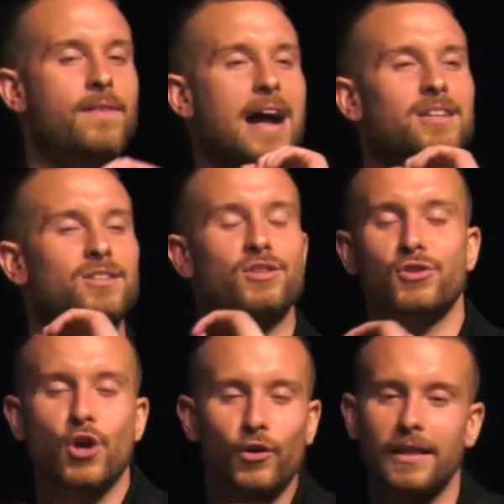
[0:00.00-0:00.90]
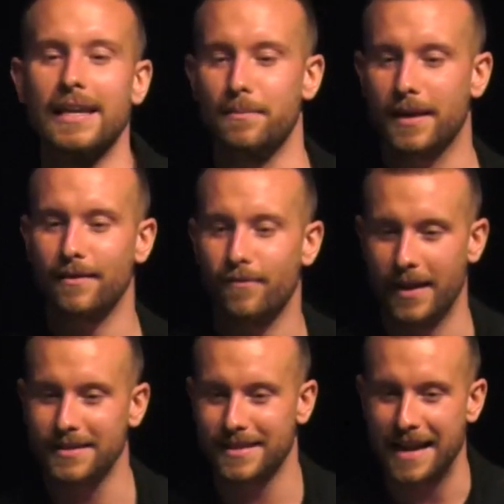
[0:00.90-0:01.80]
I just thoroughly am
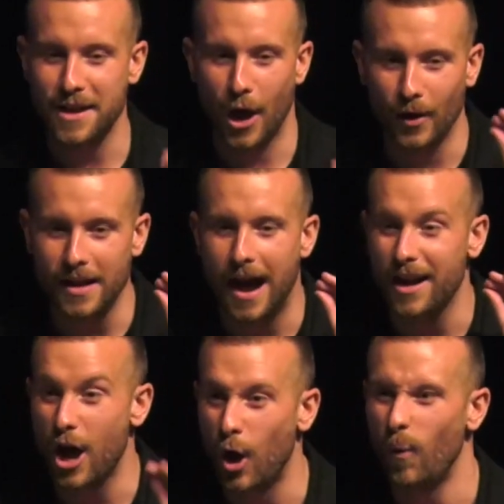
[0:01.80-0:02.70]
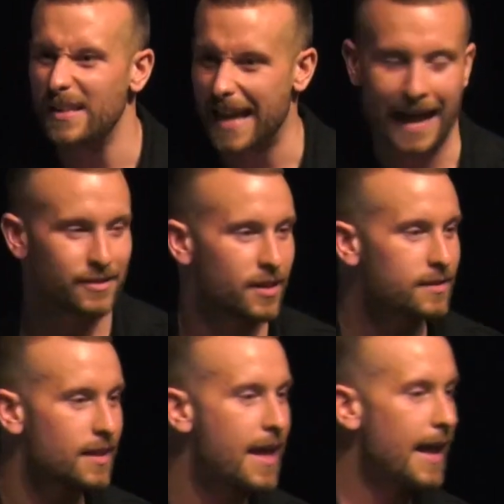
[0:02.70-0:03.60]
convinced that God always
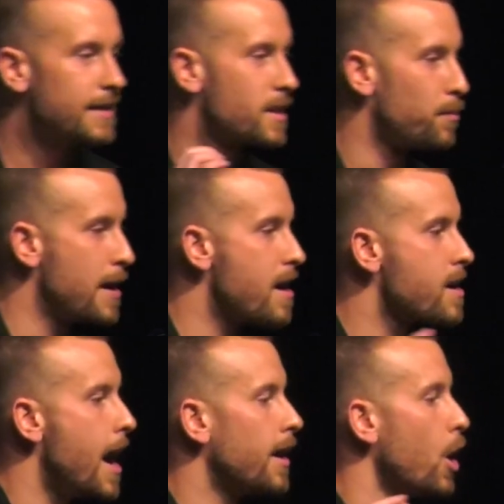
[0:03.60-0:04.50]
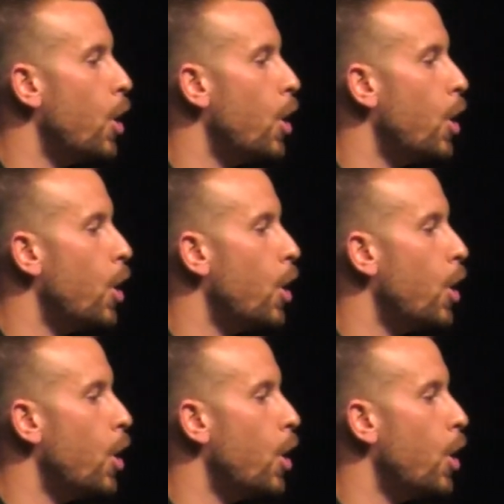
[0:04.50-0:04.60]
answers is the prayer God,